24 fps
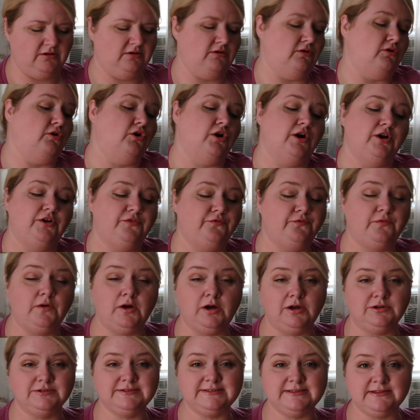aren't
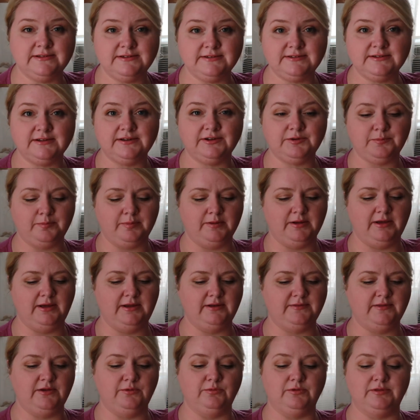fall scented
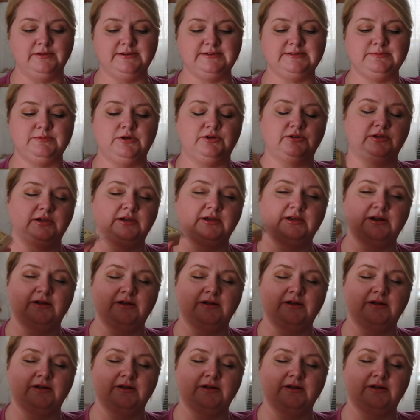but they really smelled good.